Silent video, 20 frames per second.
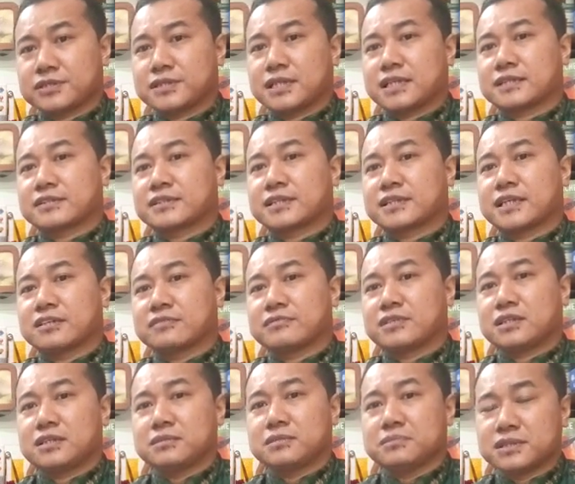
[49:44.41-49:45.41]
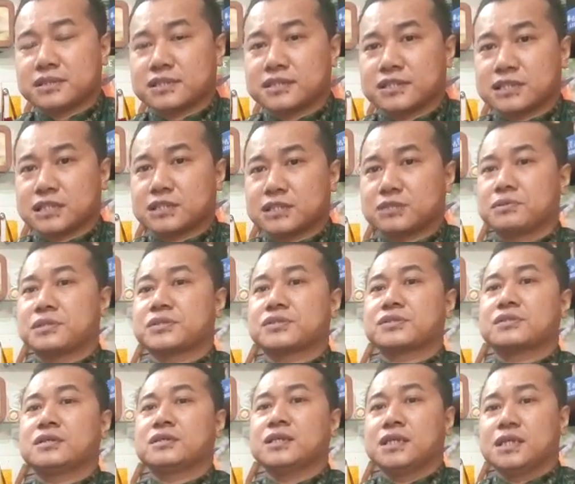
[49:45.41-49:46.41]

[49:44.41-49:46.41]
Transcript: takes care of the emergent situation,